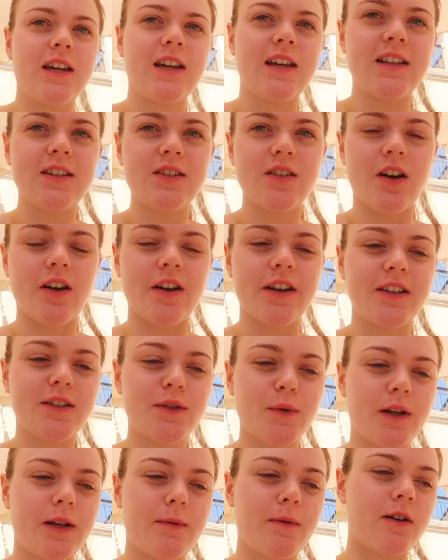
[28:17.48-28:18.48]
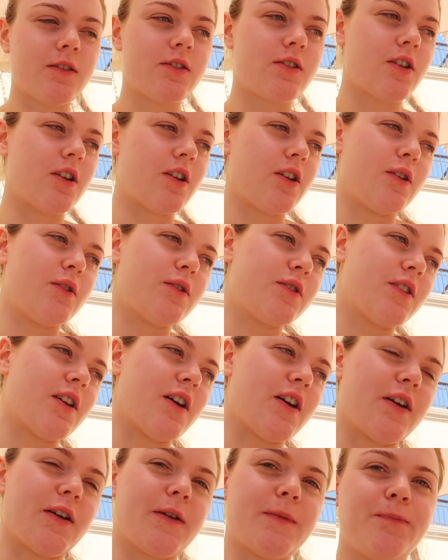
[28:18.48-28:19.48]
It's like 20 past 2,
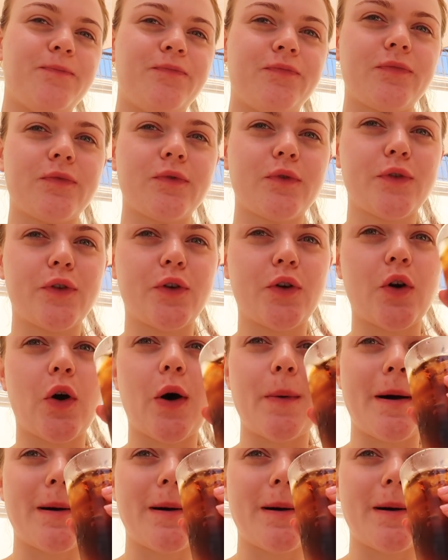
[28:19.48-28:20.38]
so got